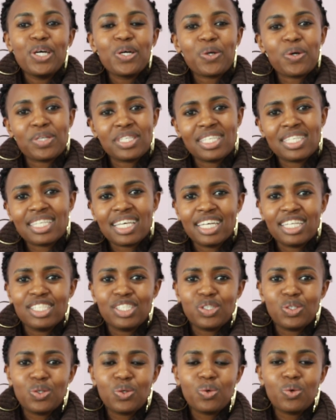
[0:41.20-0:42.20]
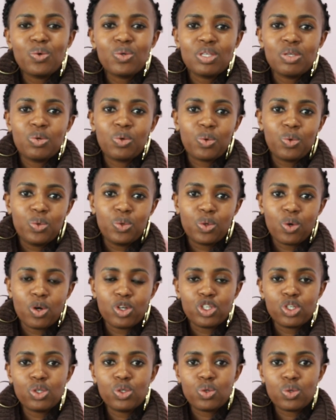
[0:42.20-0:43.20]
because he said, you could
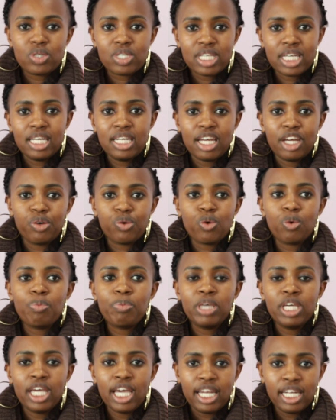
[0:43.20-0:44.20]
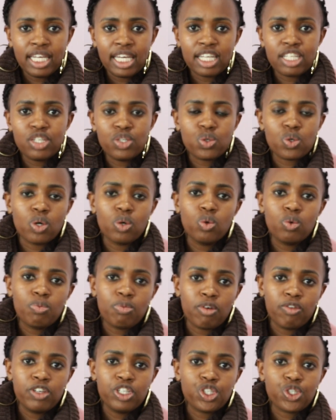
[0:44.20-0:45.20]
continue to stay in Nairobi and get into a good
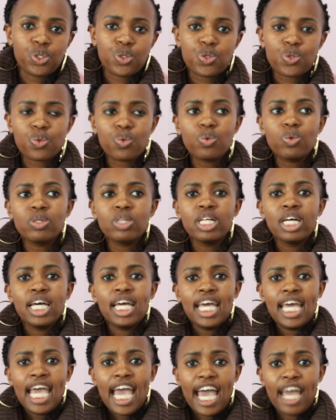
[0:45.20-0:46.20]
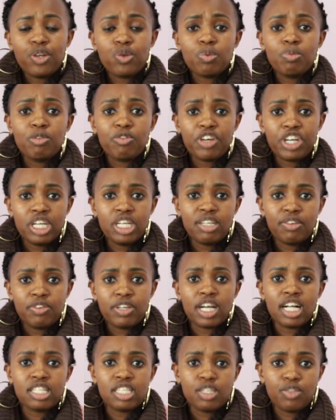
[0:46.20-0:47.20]
provincial school, and it would be very
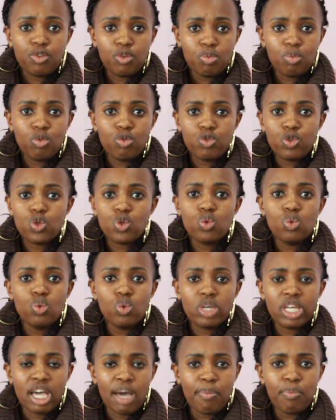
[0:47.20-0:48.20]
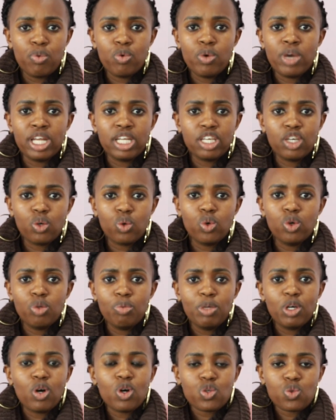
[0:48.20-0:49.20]
difficult if you moved to Kiambu and Kikuyu
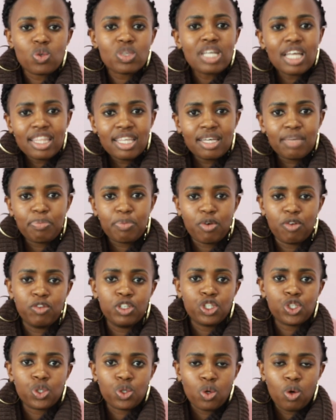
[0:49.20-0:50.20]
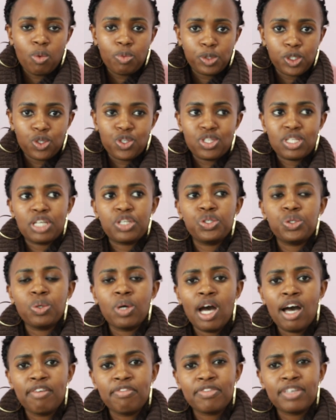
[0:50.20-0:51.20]
because what are the provincial options that you
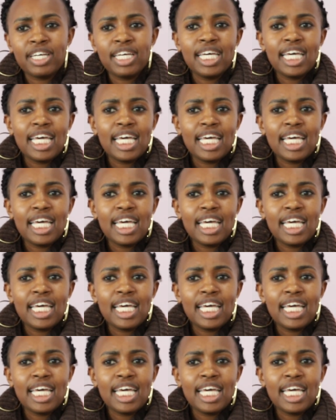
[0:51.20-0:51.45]
have?